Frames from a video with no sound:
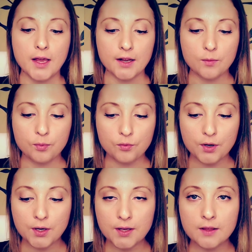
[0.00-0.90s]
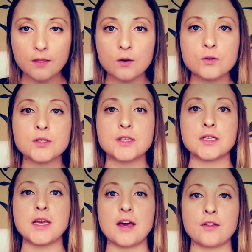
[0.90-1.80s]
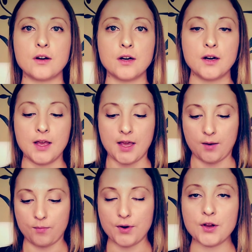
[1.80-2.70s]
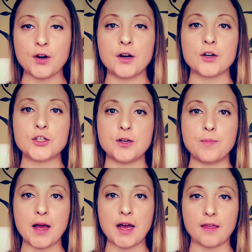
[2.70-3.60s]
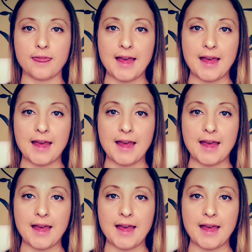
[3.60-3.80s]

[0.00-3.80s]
And to bring those together and bring your energy back,